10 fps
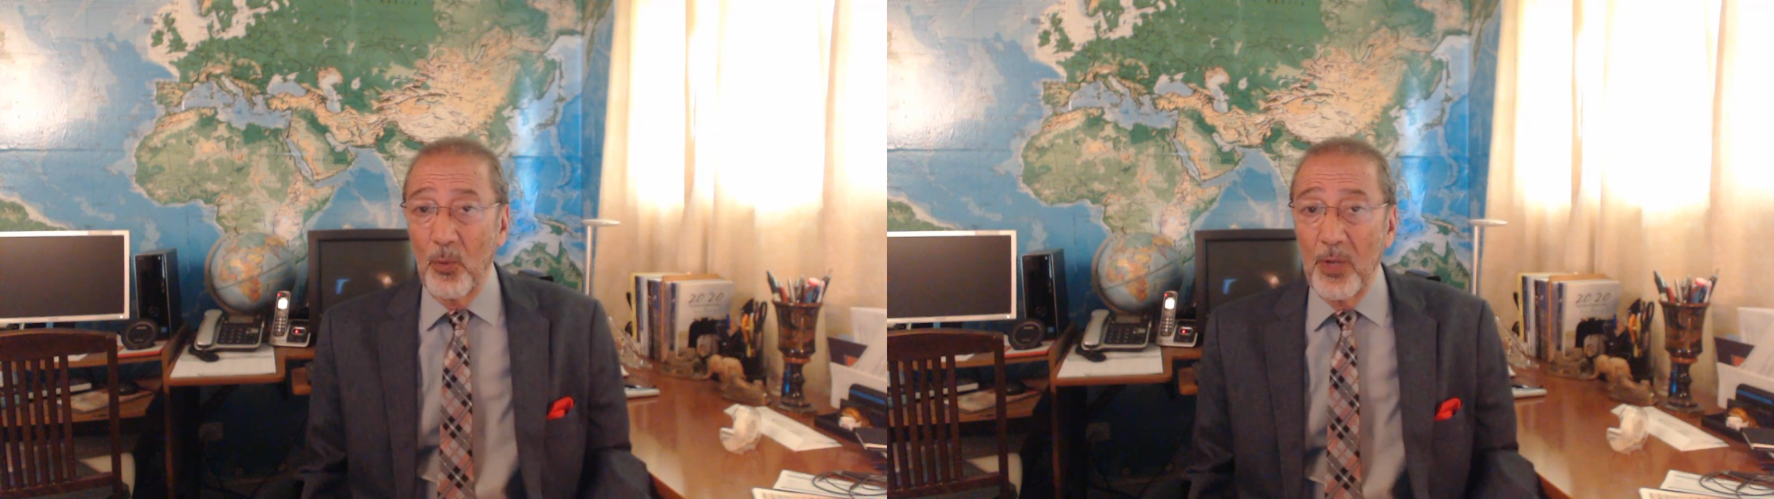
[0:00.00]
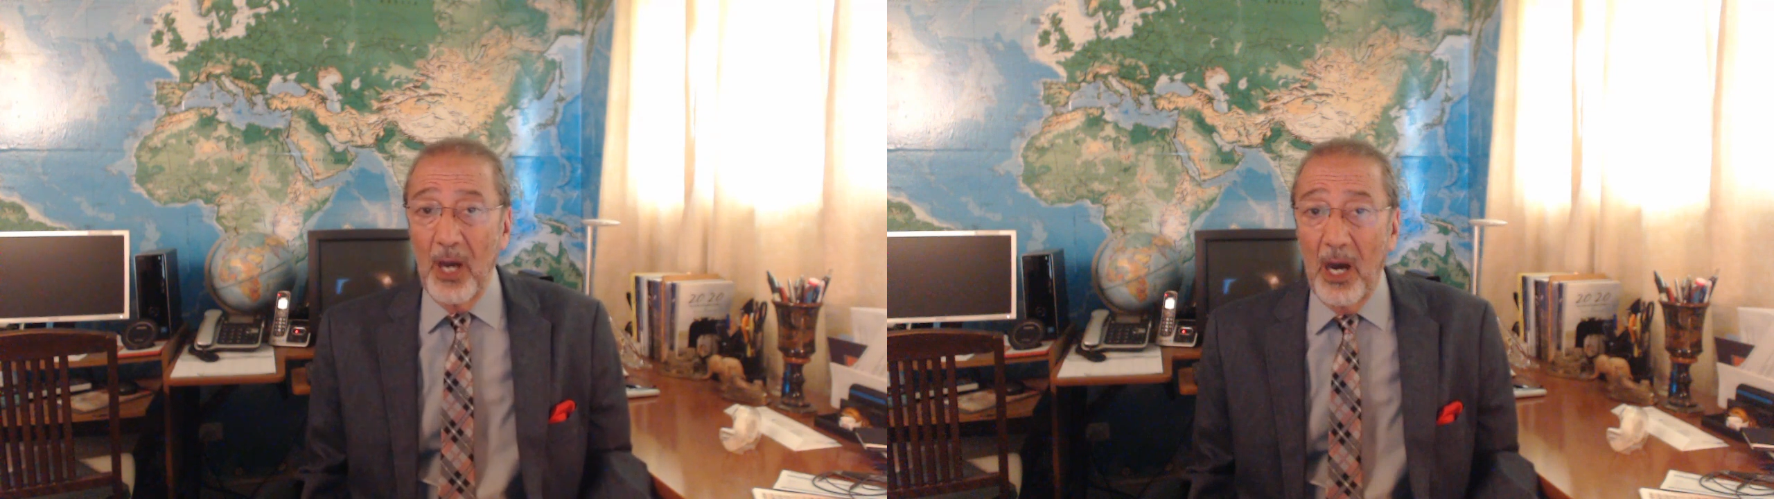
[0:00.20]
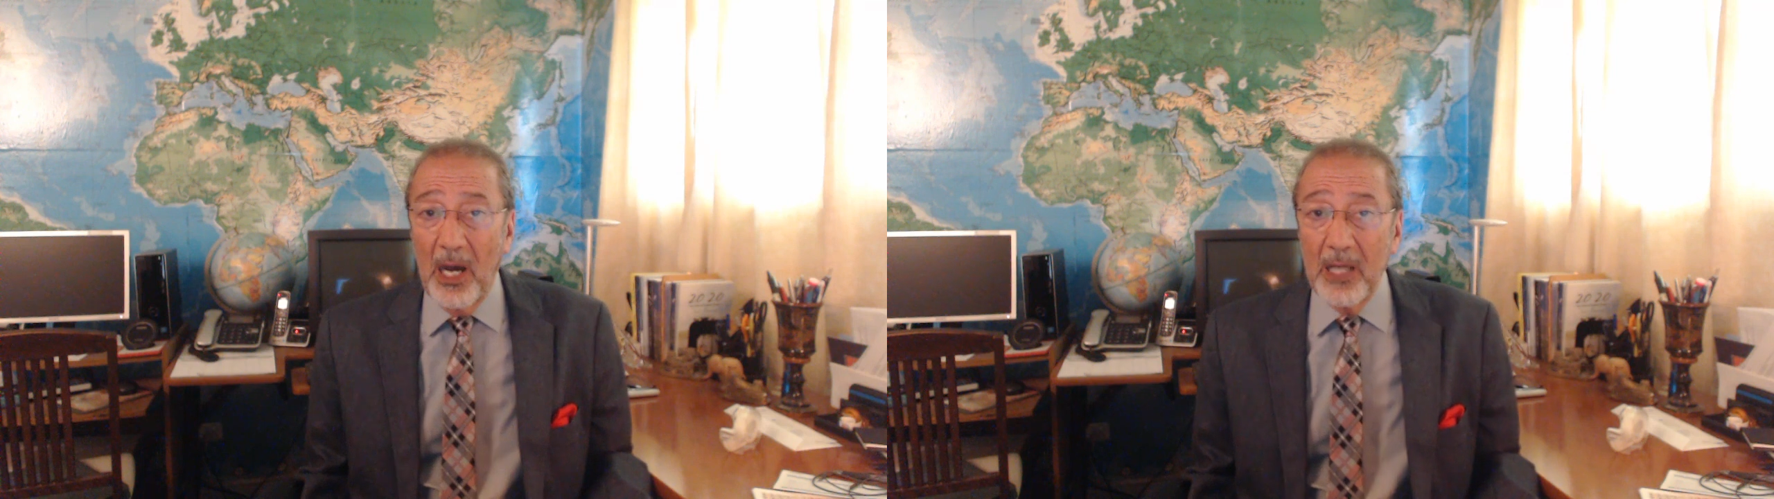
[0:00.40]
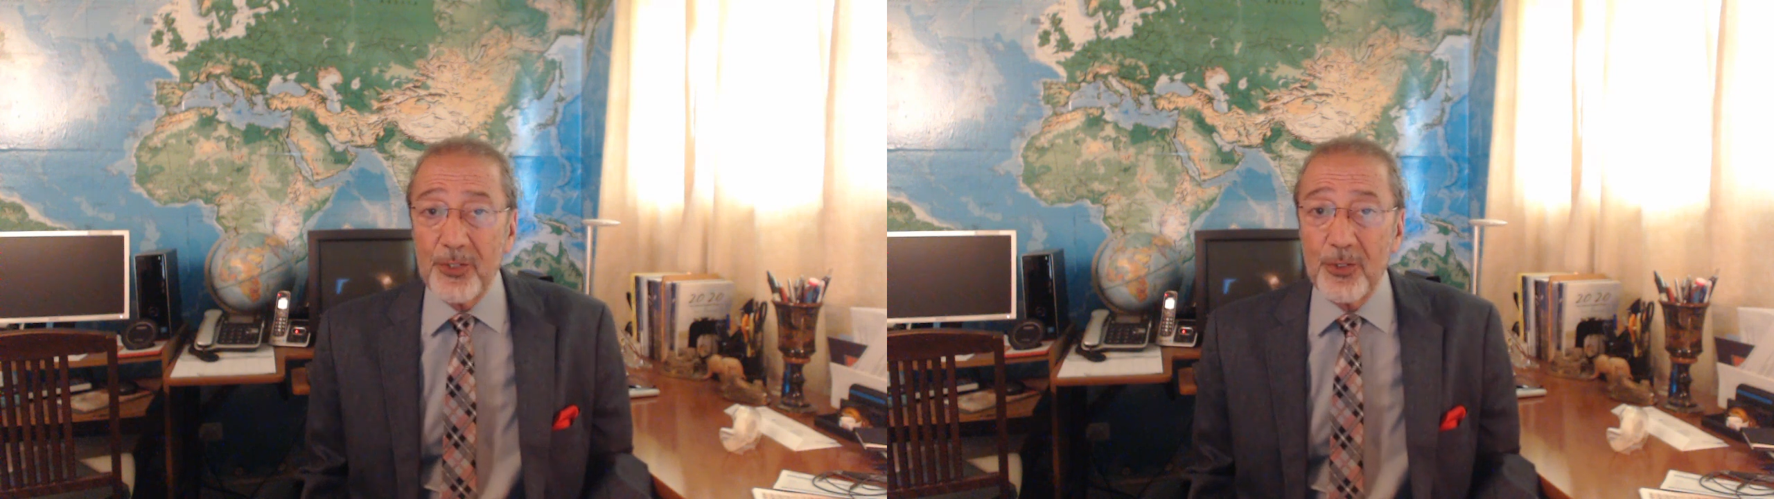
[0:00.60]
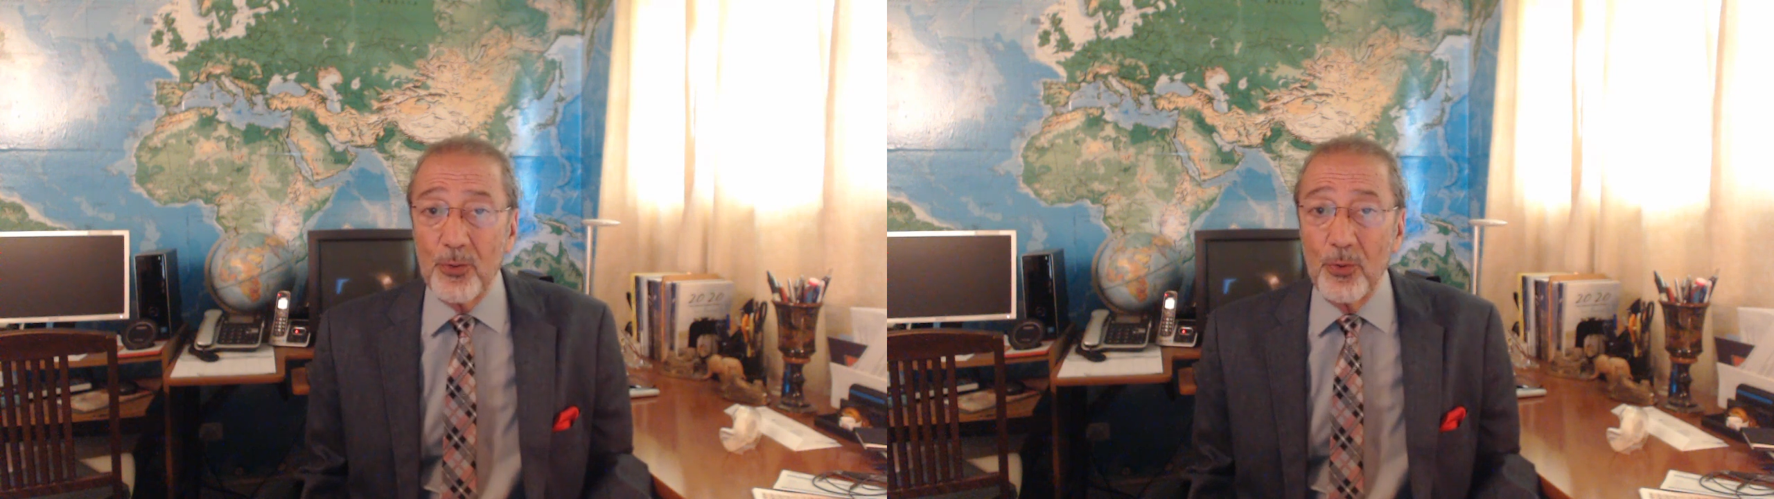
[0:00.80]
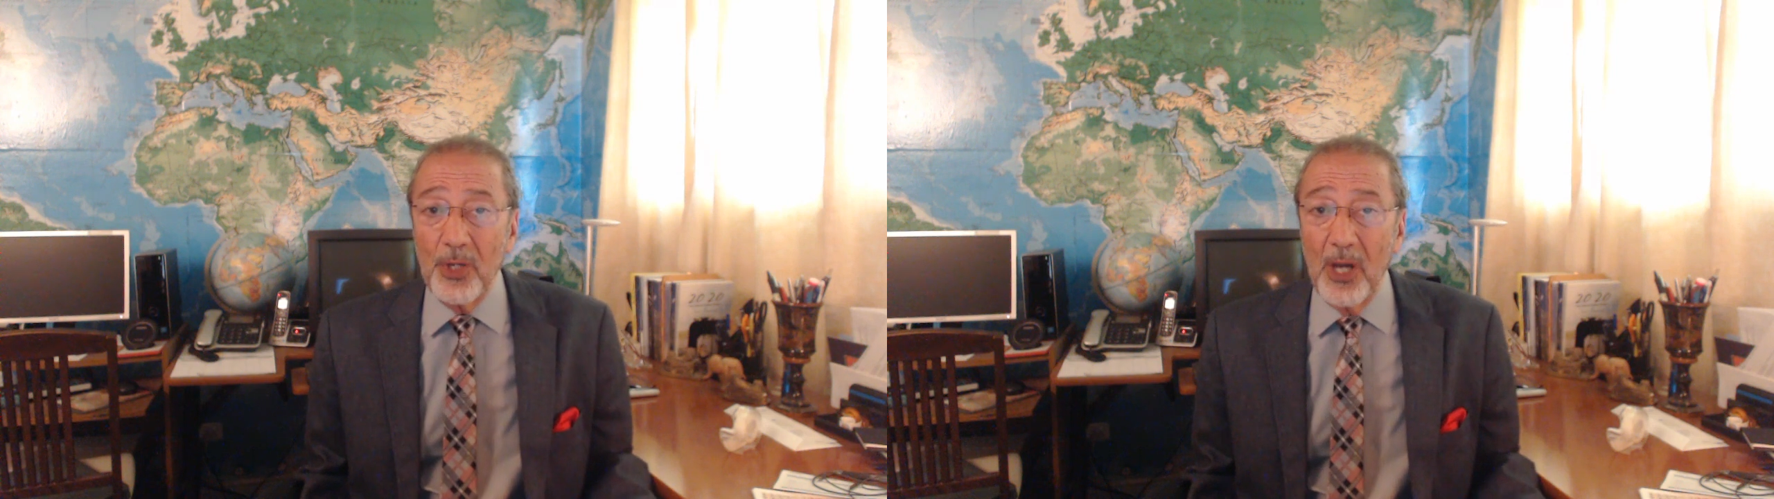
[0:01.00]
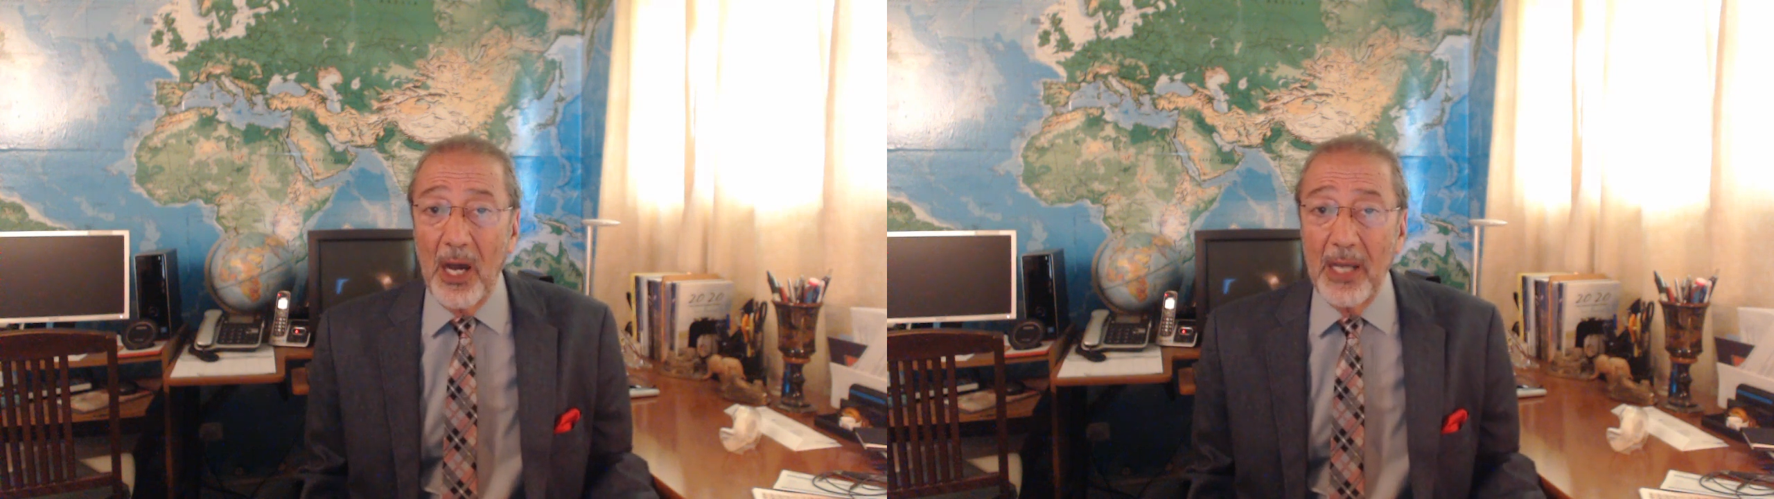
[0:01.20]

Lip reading: We ask to